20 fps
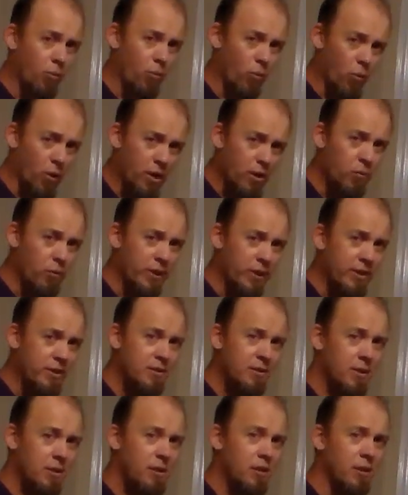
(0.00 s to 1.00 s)
What we
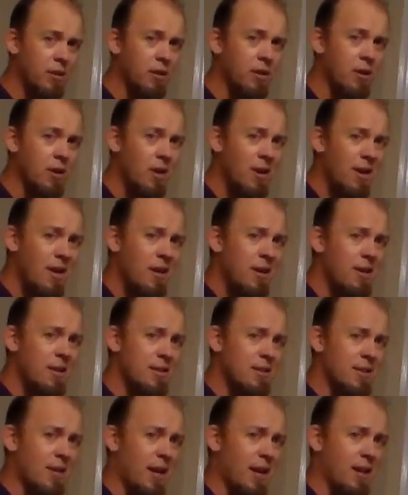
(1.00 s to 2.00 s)
see
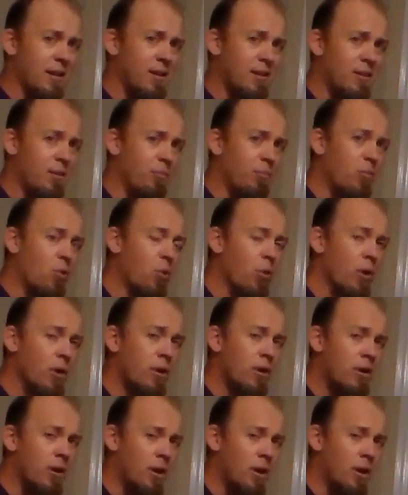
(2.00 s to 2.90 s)
is that the more